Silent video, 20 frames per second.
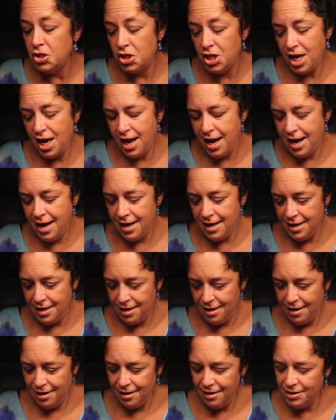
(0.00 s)

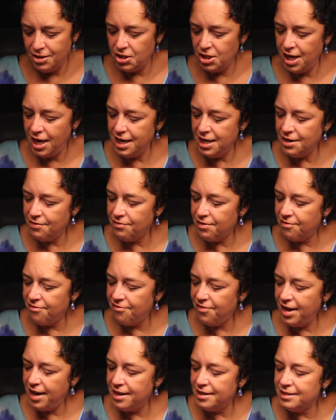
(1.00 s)
chain, chain of
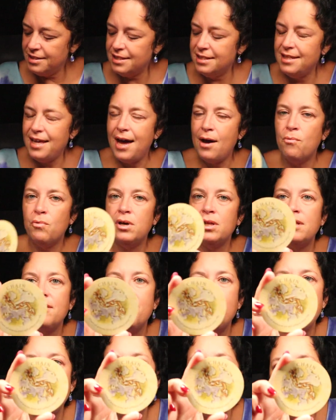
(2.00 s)
events that will
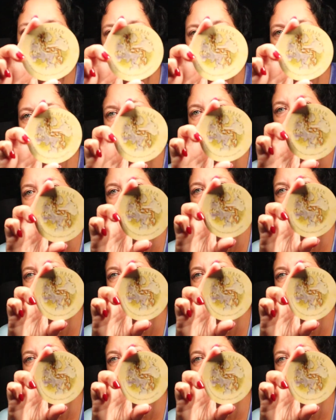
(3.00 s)
affect your